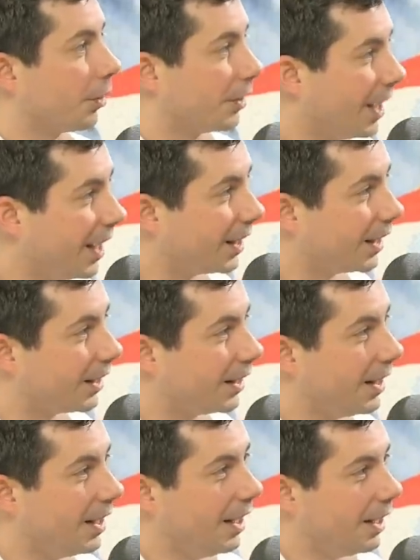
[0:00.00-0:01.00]
are taking
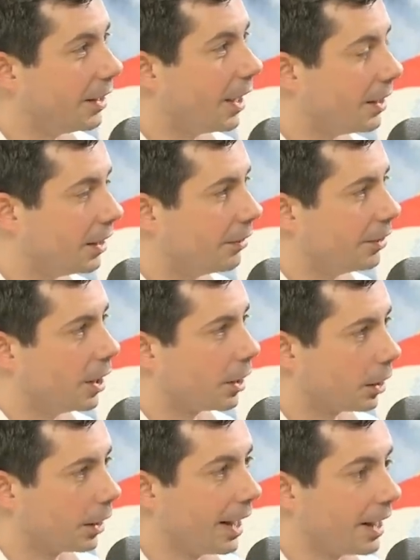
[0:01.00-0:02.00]
in the idea of a
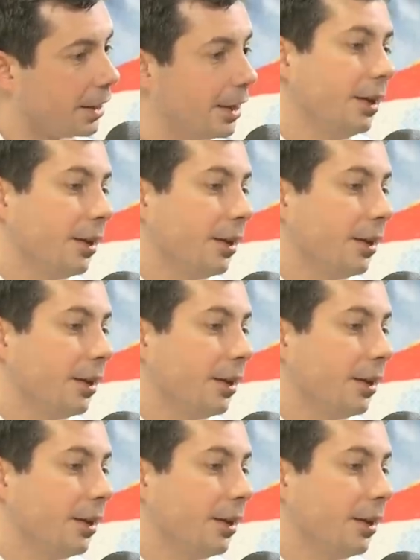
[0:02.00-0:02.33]
younger candidate.